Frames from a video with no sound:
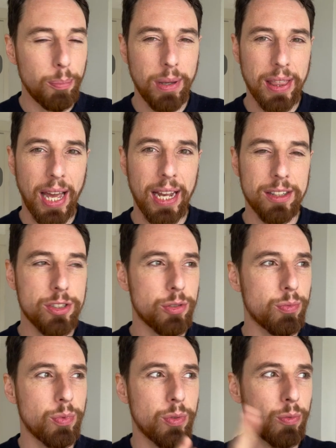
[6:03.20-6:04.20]
be that
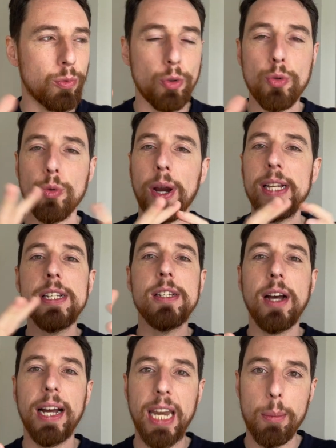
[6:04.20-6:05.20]
greater
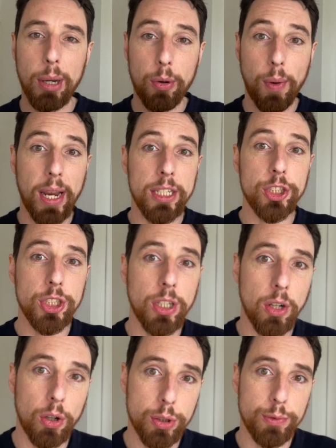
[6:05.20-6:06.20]
dynamic range in a
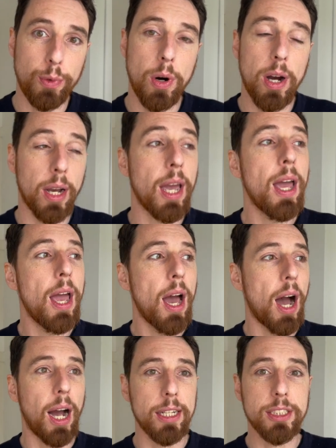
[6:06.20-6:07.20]
lot of work,
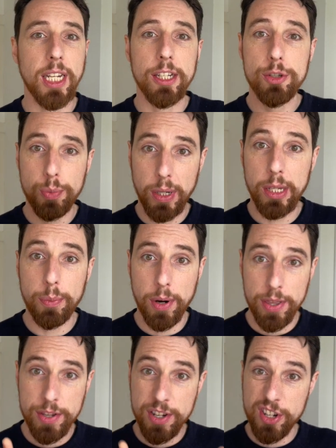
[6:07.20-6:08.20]
I'd say it's really
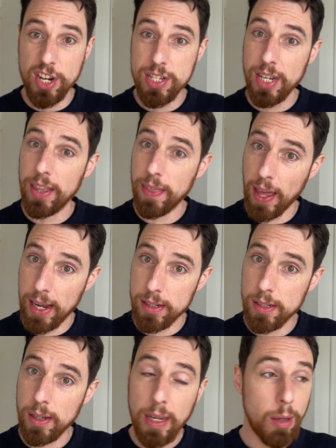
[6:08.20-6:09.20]
worth suggesting
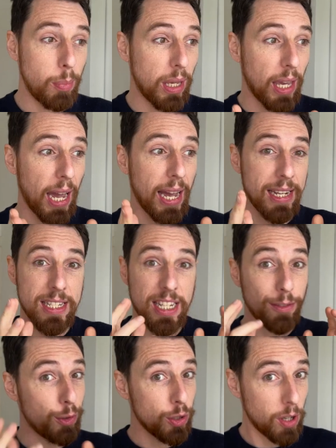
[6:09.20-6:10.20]
that. And
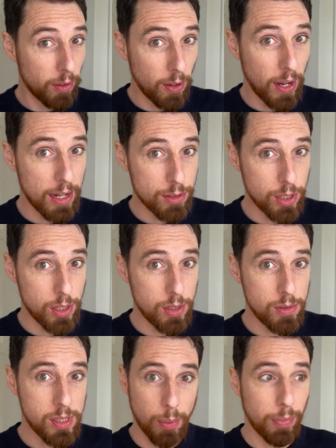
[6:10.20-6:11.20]
if you don't know how to
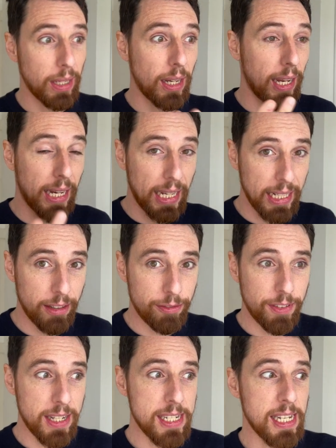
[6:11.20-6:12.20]
use something like
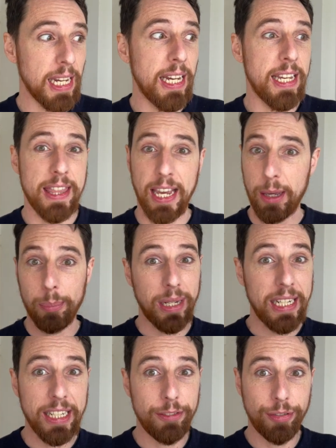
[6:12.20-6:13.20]
CleanFeed, they're
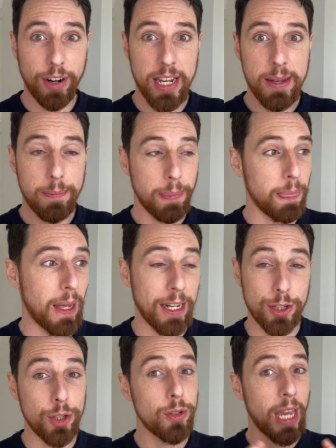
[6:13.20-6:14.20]
completely free
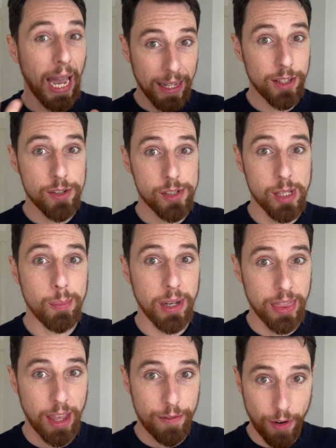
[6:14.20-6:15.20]
and you can use them,
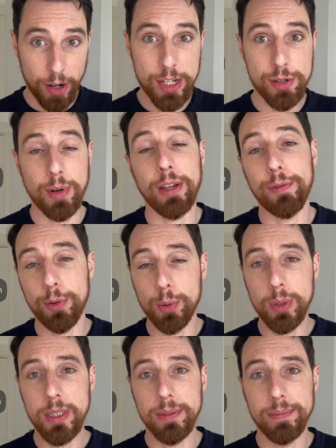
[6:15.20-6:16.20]
and they're very straightforward.